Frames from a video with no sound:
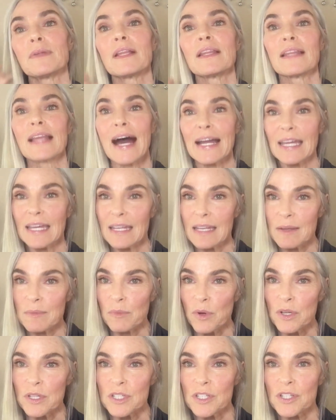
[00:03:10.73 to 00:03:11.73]
lacking in
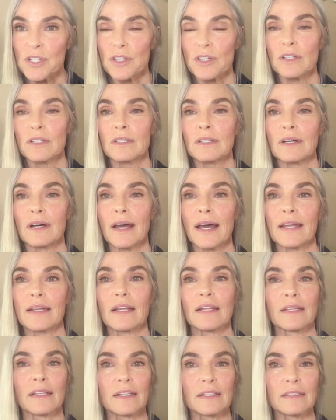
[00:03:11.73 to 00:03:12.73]
moisture
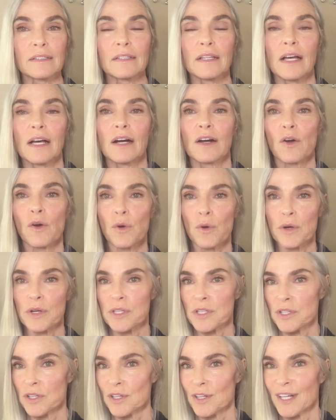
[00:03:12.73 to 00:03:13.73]
and a little
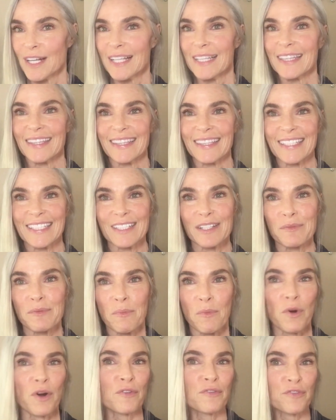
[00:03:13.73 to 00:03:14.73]
coarser, a little
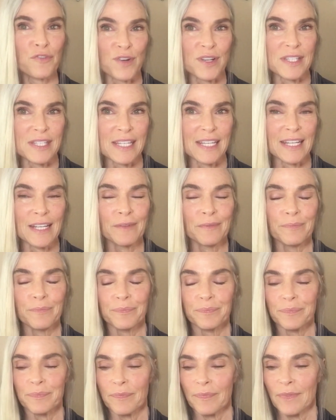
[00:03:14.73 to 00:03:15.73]
more frizzy.
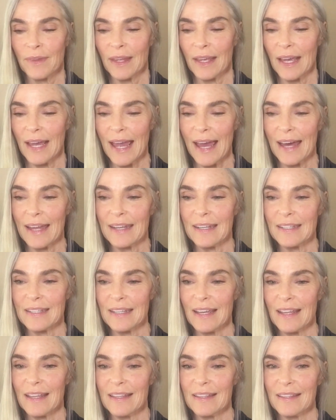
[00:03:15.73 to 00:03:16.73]
And
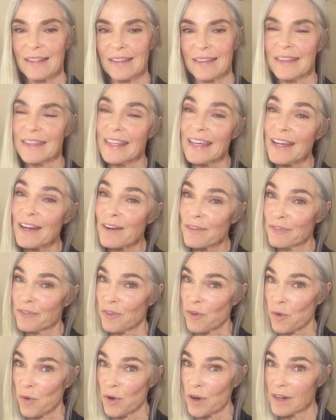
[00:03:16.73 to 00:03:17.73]

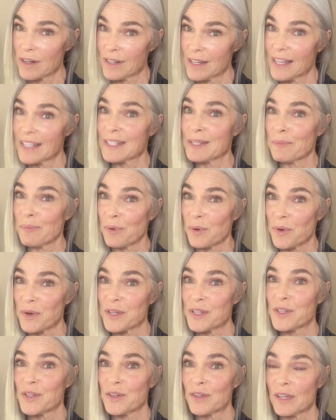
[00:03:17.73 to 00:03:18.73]
therefore, it's
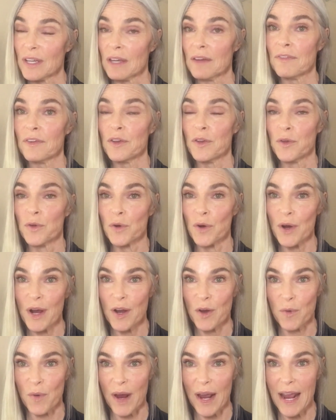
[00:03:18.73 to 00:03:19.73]
important to give your
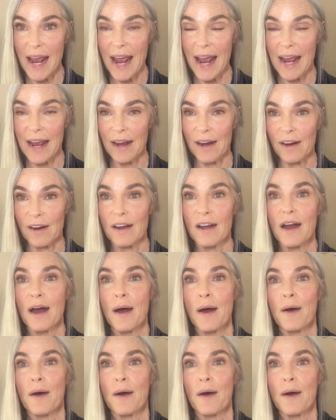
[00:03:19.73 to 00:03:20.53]
gray hair